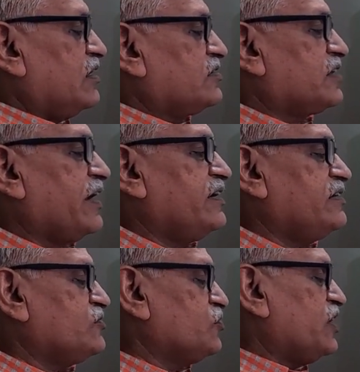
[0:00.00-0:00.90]

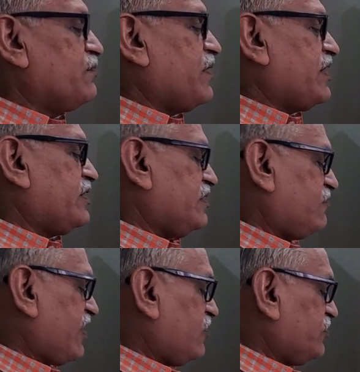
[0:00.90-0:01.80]
sin 2n pi
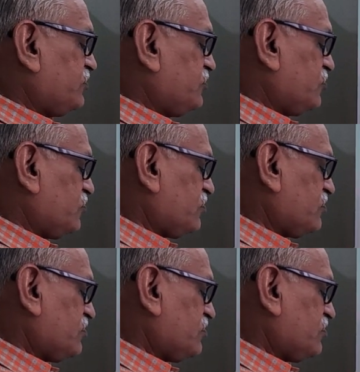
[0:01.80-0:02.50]
value is 0,